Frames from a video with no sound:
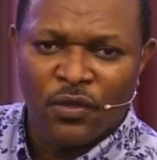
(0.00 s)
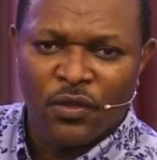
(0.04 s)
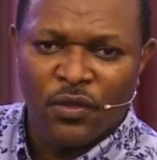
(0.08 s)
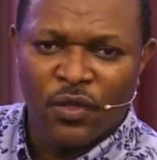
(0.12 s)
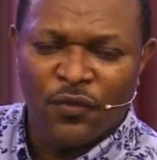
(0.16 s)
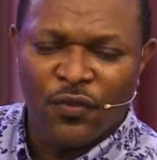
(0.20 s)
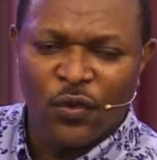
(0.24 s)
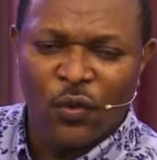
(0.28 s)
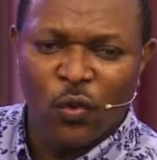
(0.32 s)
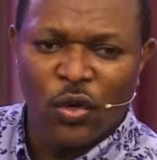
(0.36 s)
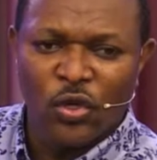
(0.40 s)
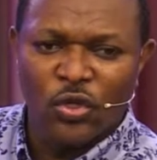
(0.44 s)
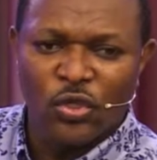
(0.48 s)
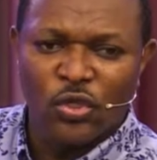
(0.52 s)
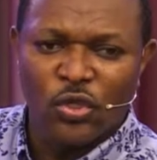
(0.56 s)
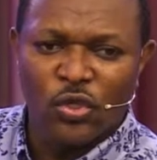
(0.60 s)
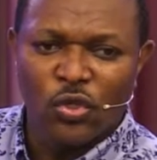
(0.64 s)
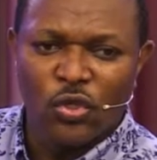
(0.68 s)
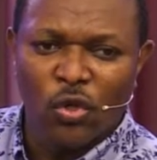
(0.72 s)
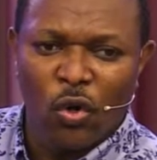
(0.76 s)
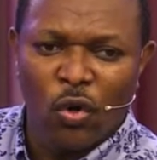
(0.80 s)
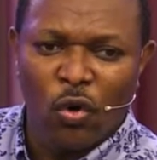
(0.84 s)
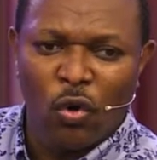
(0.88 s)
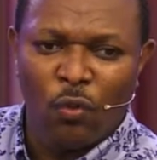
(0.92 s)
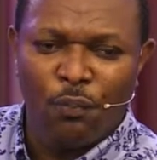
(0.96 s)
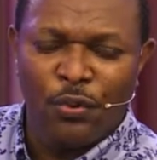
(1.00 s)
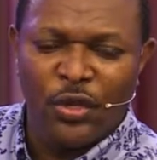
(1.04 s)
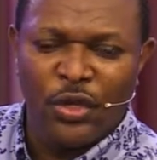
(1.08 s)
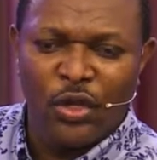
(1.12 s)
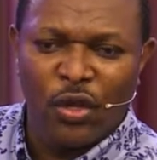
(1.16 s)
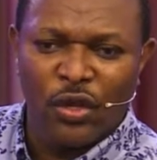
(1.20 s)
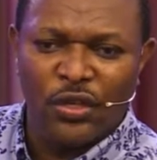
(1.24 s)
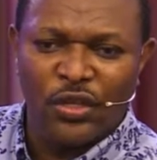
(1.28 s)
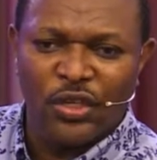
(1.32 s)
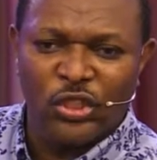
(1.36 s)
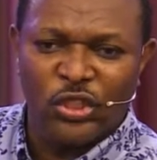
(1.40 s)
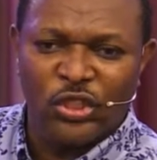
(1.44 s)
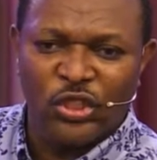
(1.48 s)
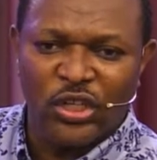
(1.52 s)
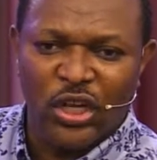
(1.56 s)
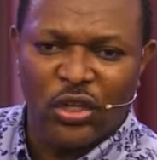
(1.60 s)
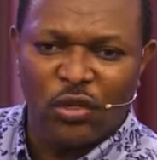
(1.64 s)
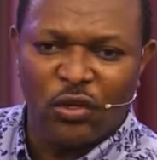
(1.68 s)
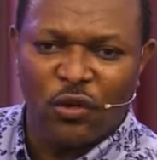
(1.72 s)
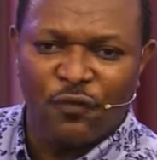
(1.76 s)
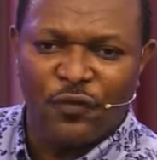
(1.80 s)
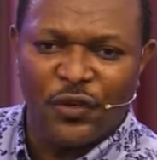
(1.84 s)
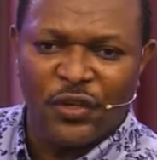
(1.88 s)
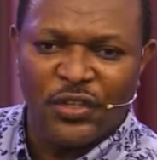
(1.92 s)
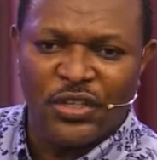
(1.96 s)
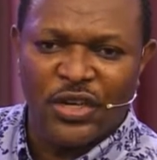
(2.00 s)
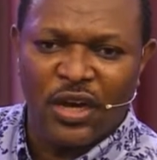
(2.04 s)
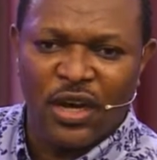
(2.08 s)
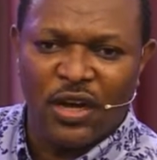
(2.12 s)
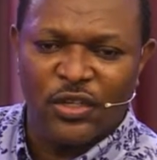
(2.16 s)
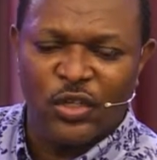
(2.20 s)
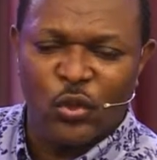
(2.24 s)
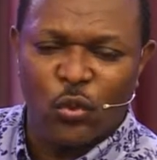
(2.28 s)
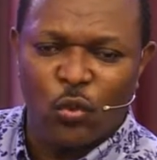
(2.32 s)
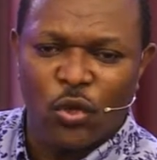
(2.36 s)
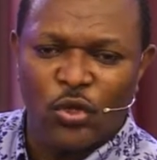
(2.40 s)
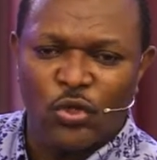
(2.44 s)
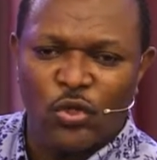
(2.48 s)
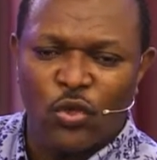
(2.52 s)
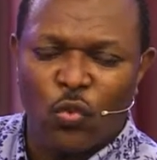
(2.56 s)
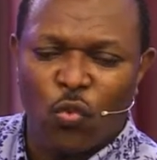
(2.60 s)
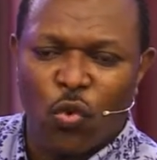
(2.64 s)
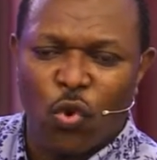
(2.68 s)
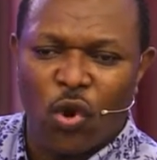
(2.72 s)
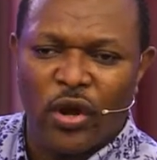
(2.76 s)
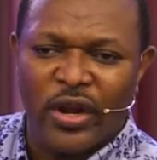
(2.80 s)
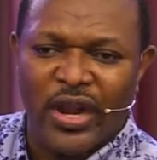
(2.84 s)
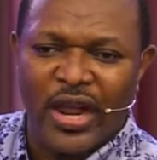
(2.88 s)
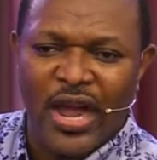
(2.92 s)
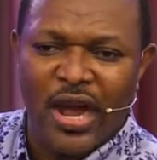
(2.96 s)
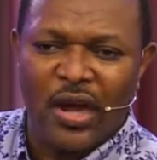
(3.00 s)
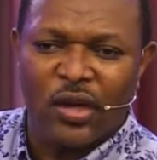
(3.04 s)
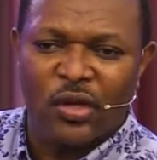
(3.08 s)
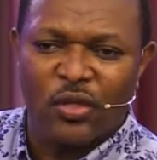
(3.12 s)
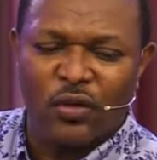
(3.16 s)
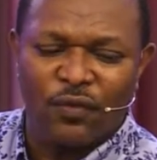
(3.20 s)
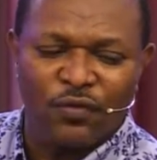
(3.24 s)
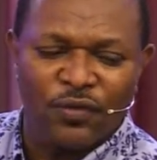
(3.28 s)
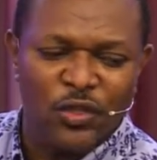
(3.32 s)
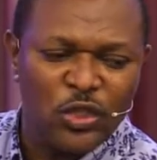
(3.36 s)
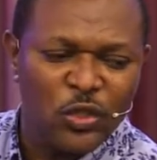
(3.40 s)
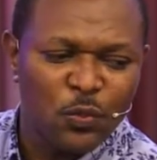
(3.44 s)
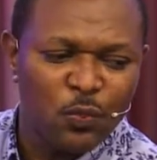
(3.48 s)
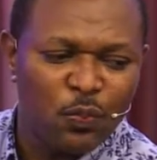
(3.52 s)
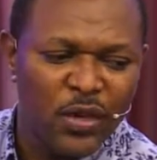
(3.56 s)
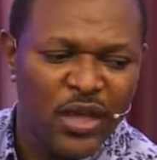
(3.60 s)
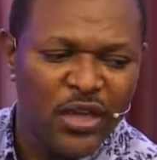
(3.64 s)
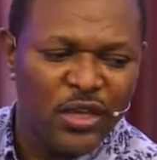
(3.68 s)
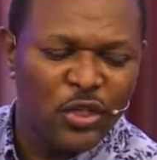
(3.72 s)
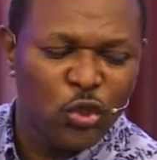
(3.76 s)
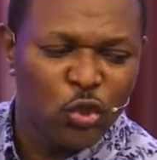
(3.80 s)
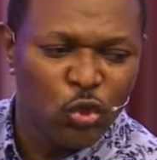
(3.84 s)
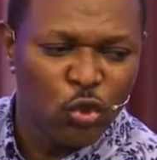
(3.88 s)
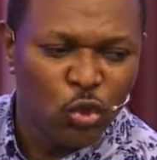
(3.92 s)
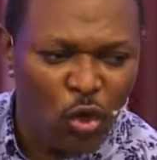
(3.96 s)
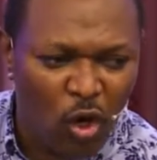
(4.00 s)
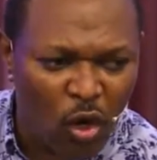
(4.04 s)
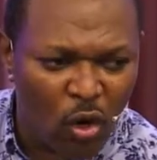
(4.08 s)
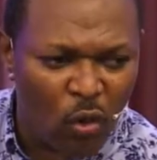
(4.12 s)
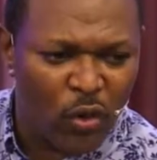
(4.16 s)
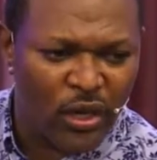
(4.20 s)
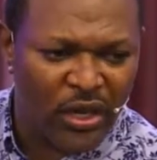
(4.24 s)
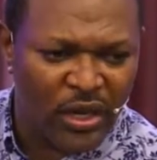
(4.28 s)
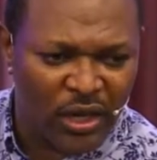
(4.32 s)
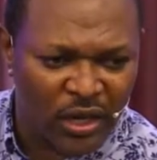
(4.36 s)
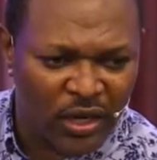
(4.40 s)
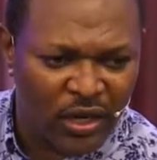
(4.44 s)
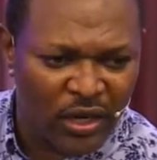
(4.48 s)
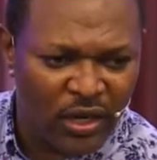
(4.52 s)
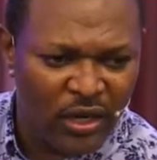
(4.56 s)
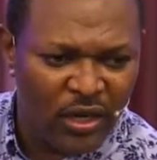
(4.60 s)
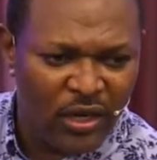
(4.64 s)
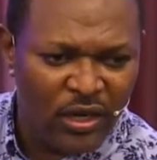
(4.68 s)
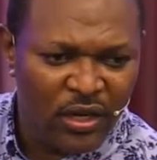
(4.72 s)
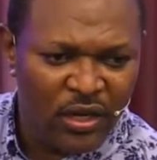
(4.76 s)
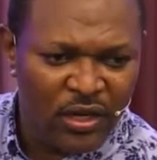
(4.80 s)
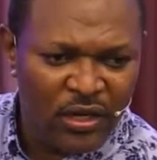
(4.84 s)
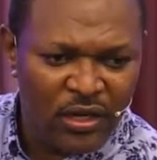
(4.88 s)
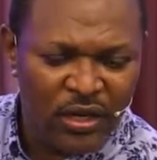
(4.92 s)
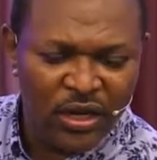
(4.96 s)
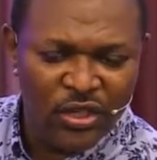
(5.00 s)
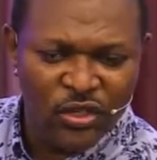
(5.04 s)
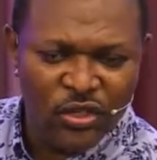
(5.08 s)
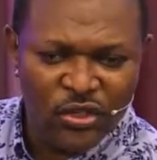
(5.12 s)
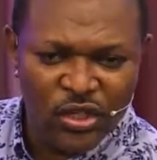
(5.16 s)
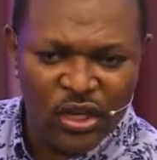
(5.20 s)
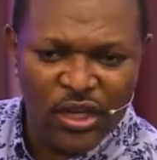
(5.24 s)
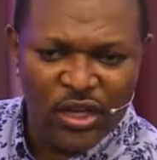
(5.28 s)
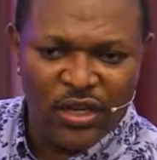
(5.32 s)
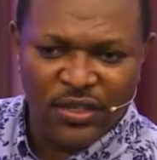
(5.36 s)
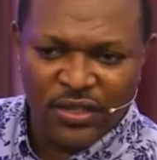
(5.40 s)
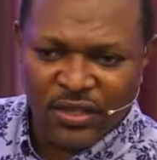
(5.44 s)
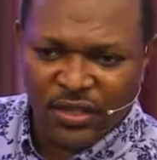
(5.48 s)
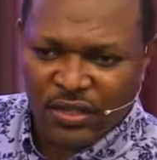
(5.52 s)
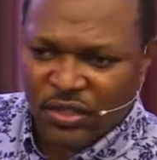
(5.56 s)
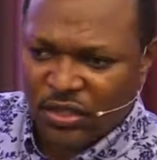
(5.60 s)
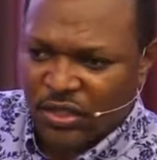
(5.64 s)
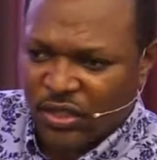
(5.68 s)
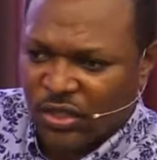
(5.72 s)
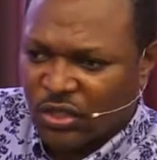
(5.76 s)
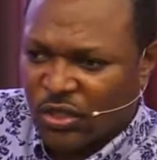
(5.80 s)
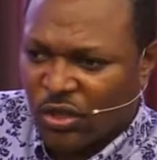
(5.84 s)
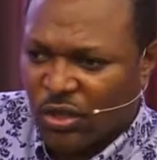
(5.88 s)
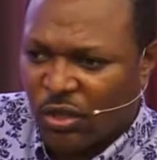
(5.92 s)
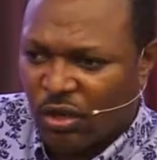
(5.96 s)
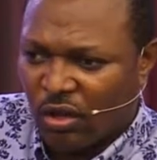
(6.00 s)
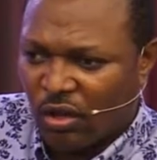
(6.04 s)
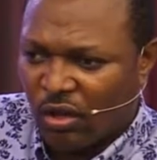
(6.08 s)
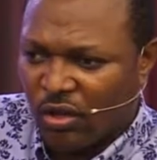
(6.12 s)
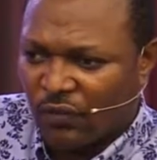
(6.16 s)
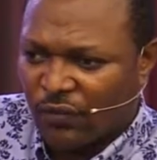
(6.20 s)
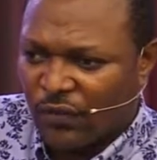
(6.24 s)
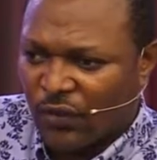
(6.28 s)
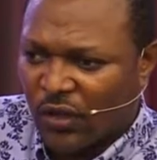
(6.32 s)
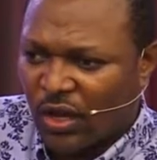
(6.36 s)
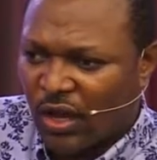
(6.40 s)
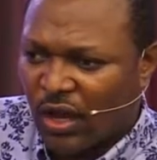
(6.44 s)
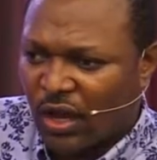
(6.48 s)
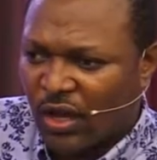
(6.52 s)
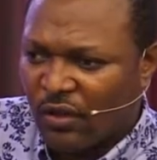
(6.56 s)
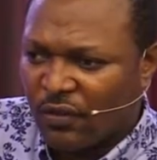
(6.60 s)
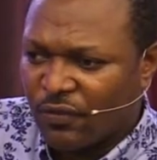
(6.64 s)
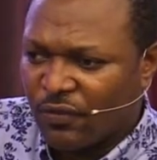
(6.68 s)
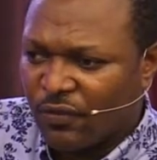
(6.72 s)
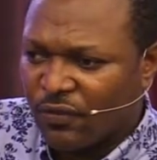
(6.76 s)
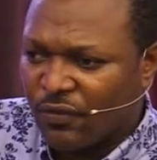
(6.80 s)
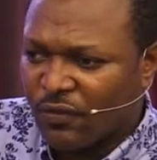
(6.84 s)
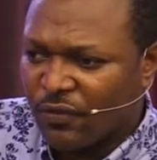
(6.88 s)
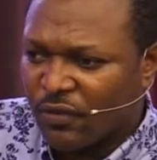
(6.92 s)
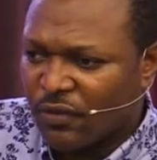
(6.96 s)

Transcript: If you want to know beyond the shadow of a doubt, you want to walk out of this place knowing that Jesus is the Lord of your life.